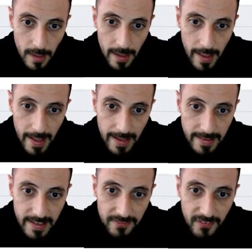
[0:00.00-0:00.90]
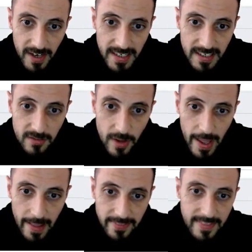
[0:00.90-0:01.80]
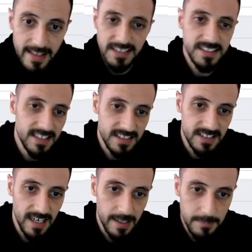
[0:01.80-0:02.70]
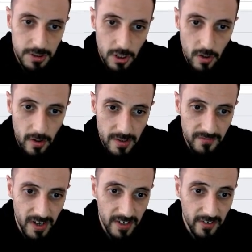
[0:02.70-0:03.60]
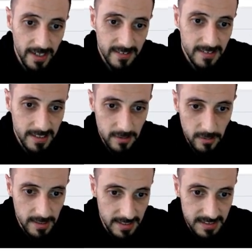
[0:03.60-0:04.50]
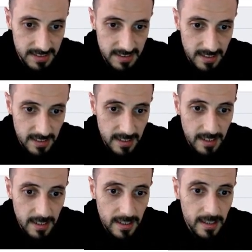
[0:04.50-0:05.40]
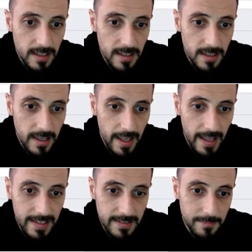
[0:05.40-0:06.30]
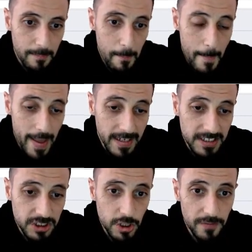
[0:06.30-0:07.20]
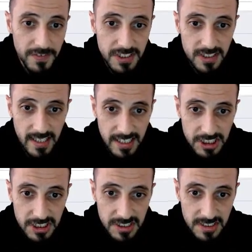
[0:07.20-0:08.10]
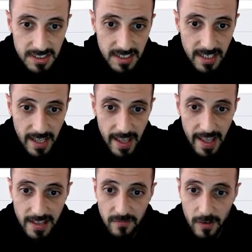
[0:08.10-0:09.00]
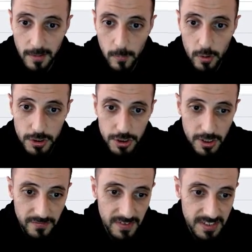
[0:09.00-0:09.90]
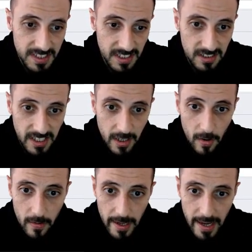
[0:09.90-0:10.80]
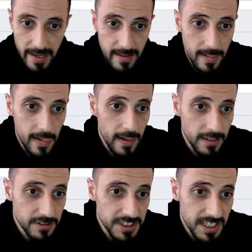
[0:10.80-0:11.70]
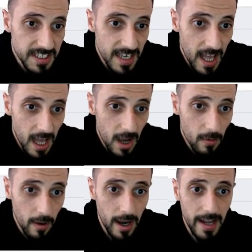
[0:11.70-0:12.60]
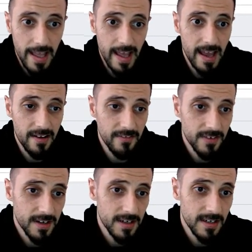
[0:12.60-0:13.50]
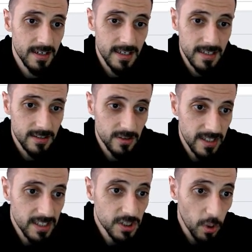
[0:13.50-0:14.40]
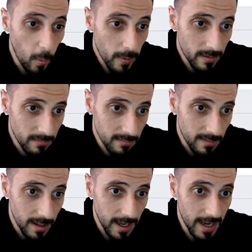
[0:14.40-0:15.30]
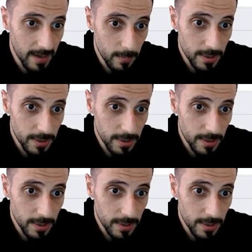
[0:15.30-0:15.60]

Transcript: and if i need to add this this time so if i right click to this and manage surface collection add one more surface and click OK. You see now I have in total I would